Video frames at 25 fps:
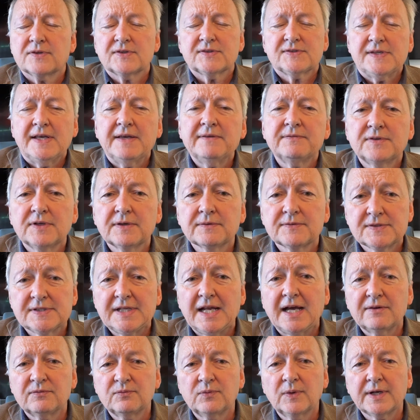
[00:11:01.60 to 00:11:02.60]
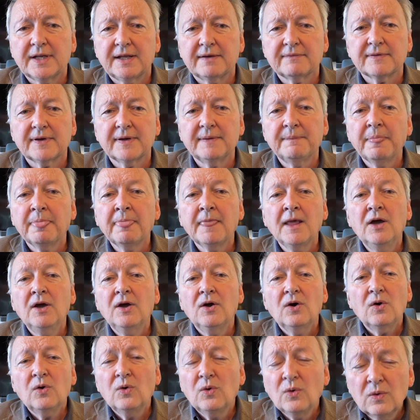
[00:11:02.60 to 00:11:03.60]
or the safety of staff, whatever.
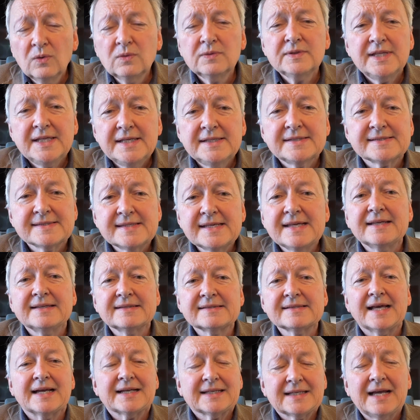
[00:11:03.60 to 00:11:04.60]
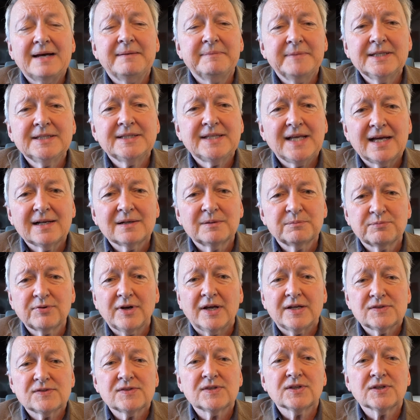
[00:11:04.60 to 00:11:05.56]
All these things are coming down in price.